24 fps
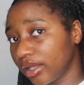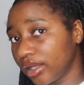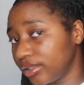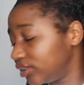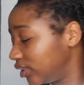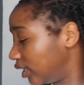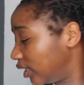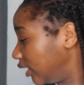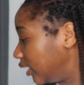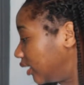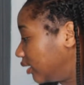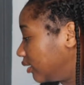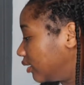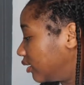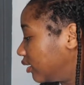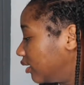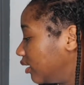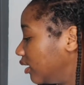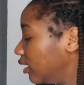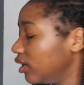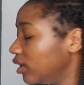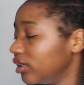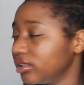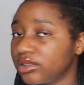Jelly,
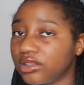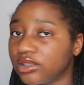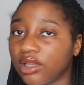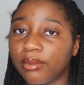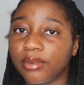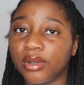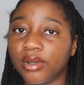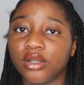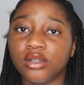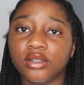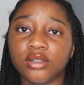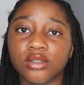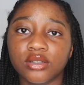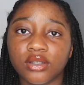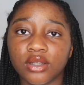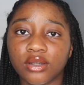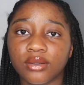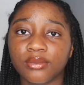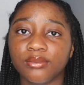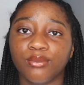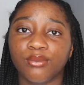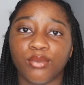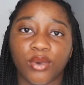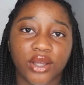summer.
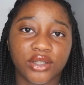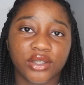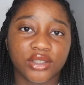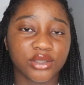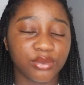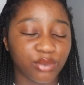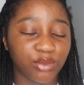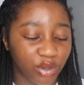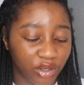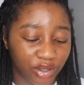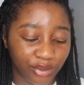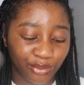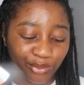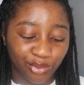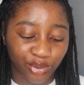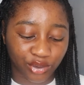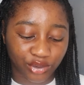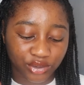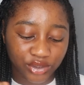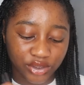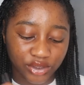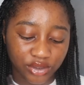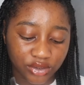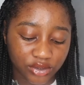But I just put lip
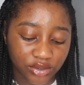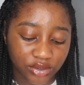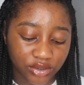gloss on,